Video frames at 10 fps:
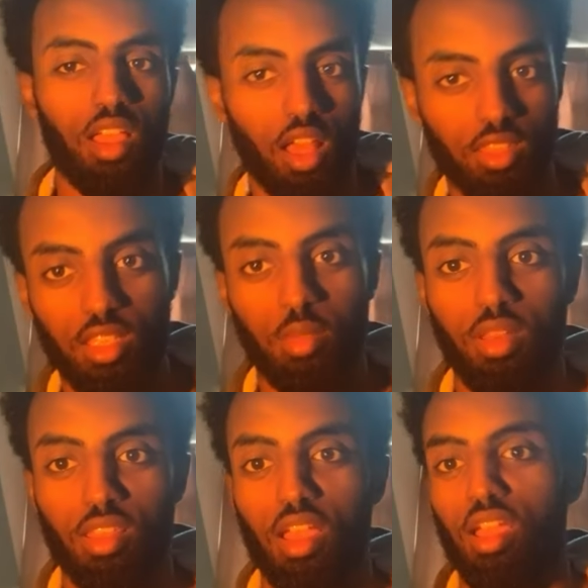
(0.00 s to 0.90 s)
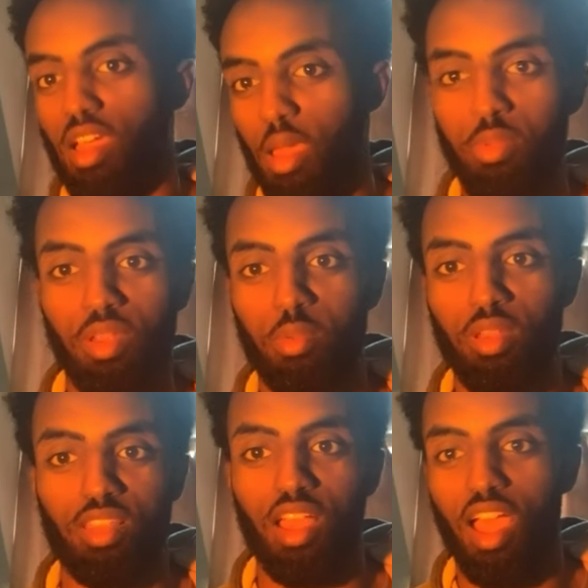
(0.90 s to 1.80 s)
I take a bit of that, I take a
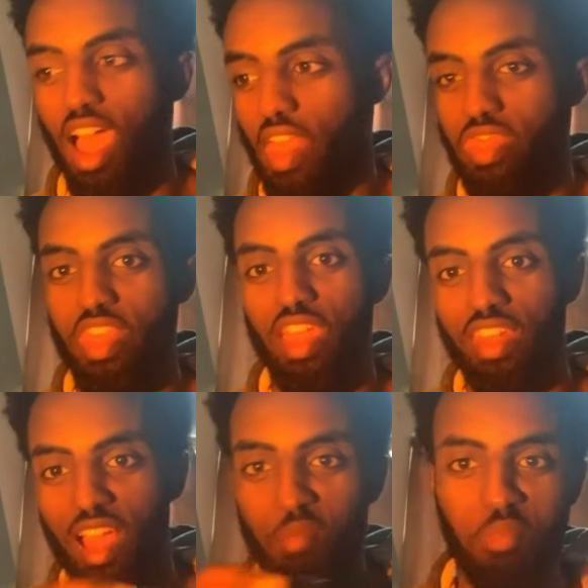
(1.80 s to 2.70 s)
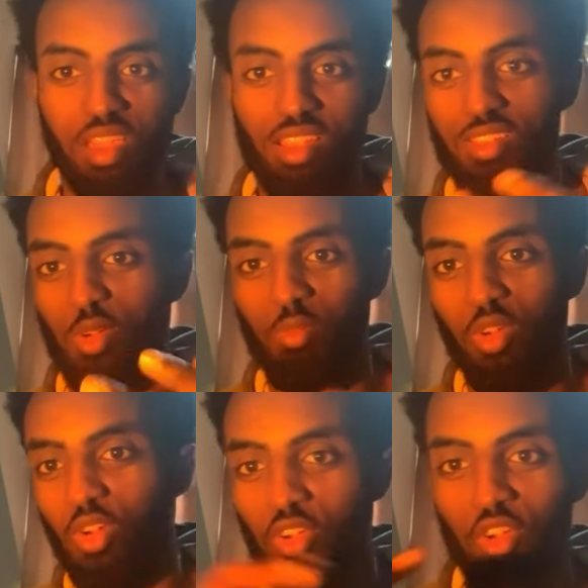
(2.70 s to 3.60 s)
bit of that, and then I make some
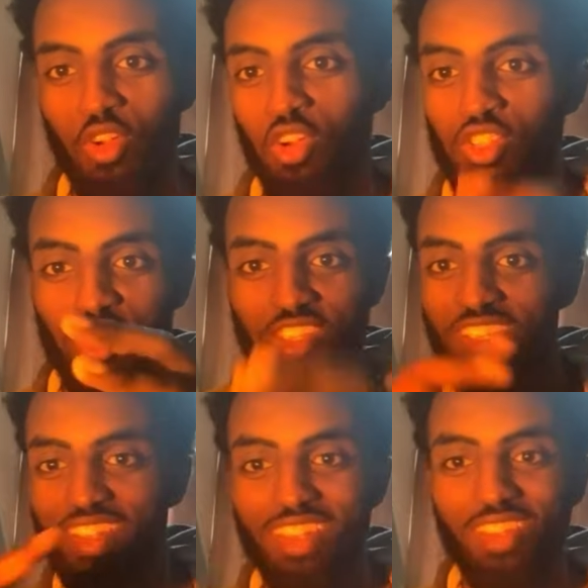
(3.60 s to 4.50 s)
concoction,